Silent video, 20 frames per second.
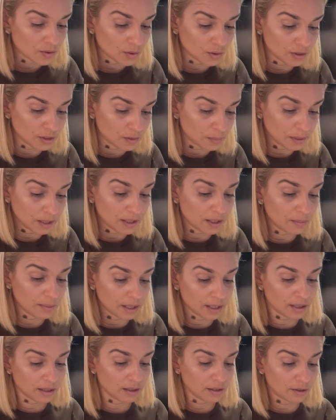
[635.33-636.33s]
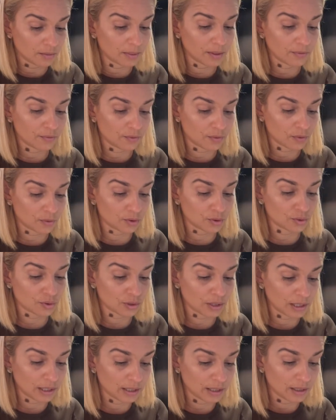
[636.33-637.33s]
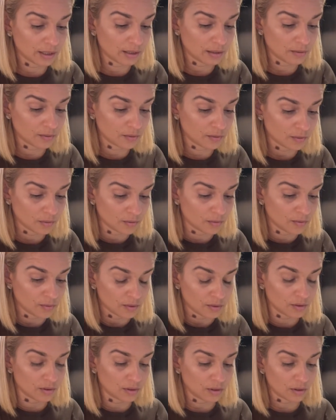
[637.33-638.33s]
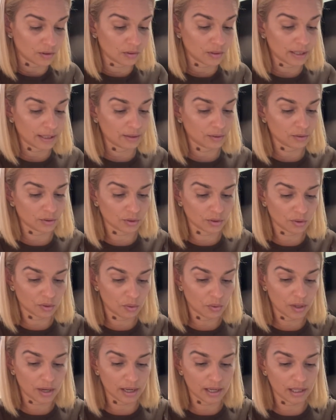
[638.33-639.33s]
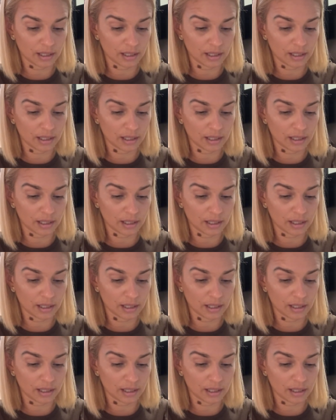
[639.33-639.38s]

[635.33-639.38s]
So it's becoming a little bit frustrating. I also